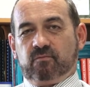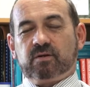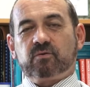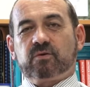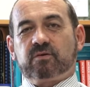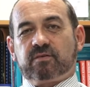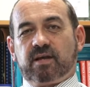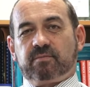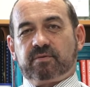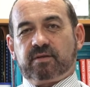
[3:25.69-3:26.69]
One good
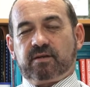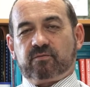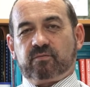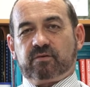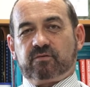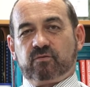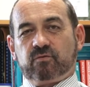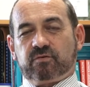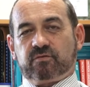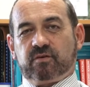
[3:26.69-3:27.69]
example of that is where a
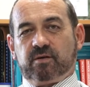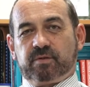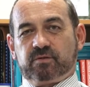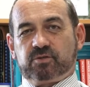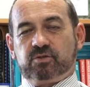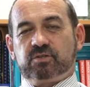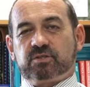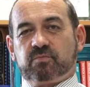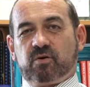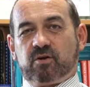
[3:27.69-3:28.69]
short assignment,
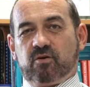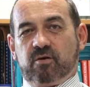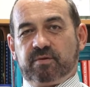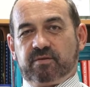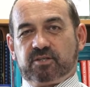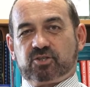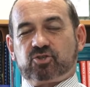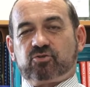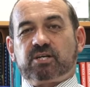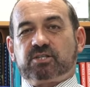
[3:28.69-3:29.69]
students might copy the
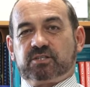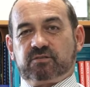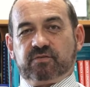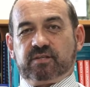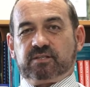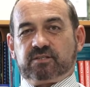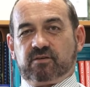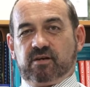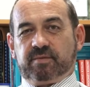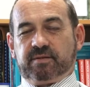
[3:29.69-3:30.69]
instructions for the
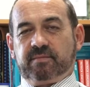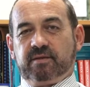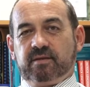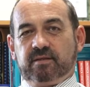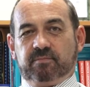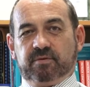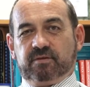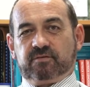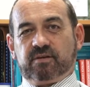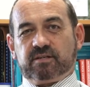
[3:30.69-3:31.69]
assignment. They put the
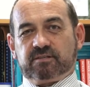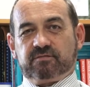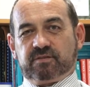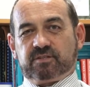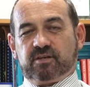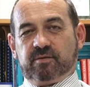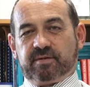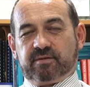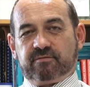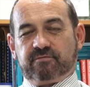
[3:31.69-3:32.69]
instructions for the
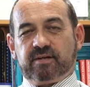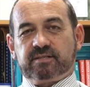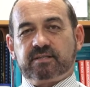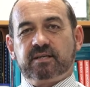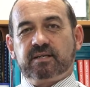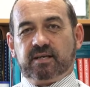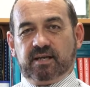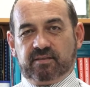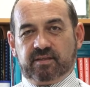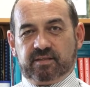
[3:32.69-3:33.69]
assignment at the front
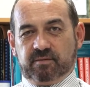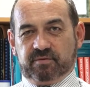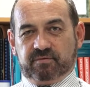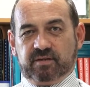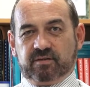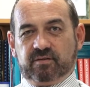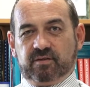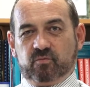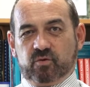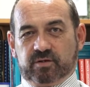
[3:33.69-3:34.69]
and then they presented
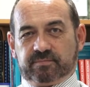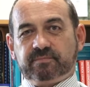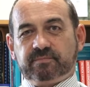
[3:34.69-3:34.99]
their work.